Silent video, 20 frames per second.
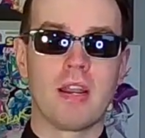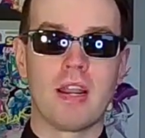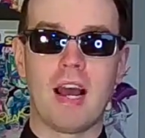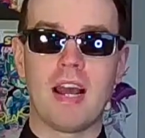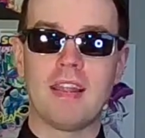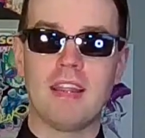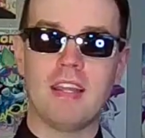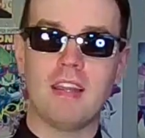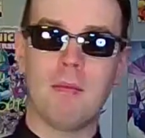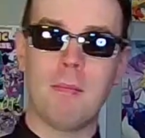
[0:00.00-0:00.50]
I
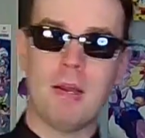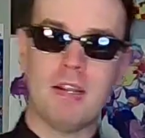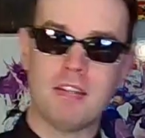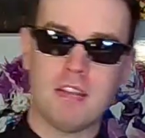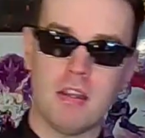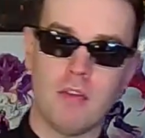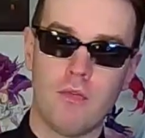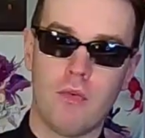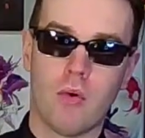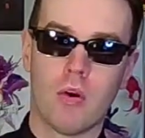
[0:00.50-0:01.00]
think the best
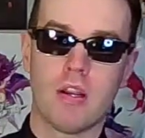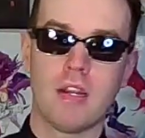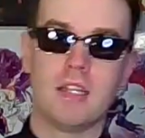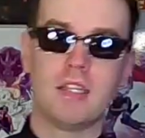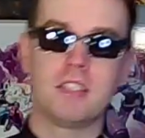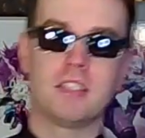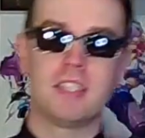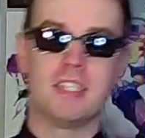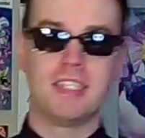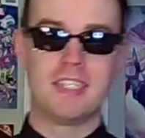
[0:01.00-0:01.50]
thing for it
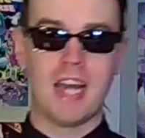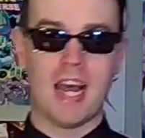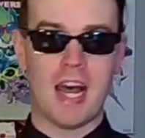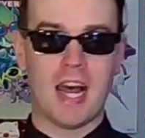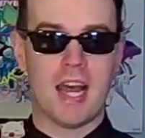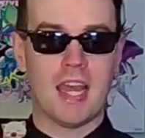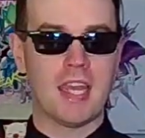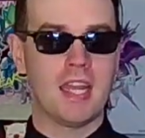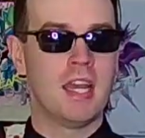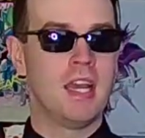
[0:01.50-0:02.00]
is to
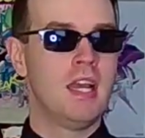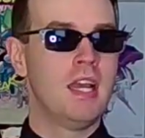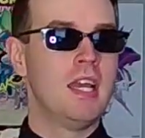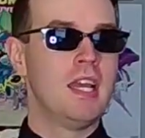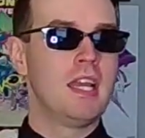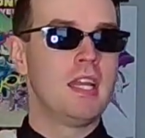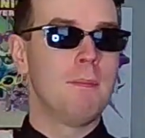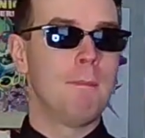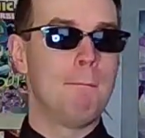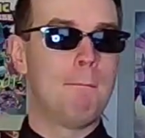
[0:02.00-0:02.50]
die,
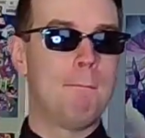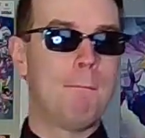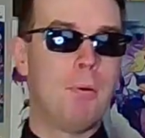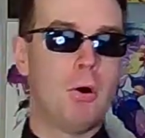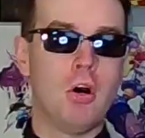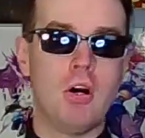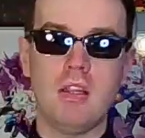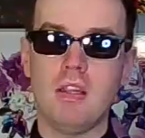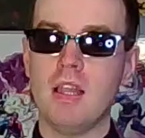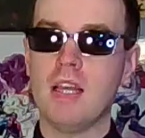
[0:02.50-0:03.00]

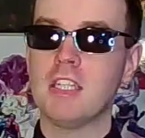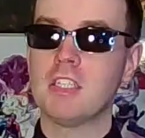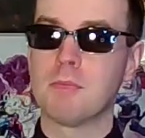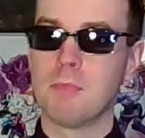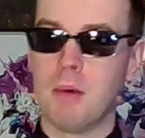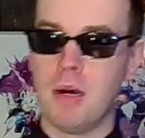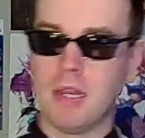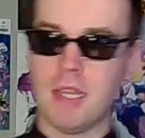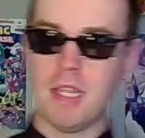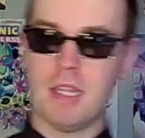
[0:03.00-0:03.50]
put less
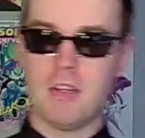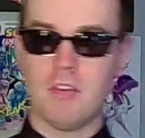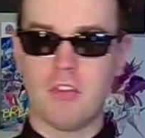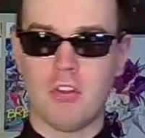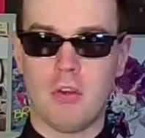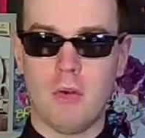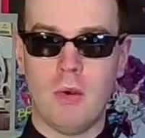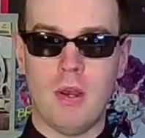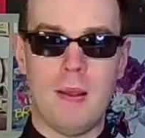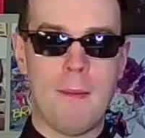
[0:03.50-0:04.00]
money
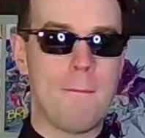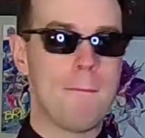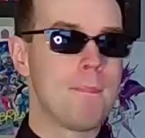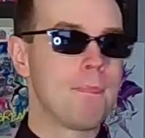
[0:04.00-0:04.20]
into it,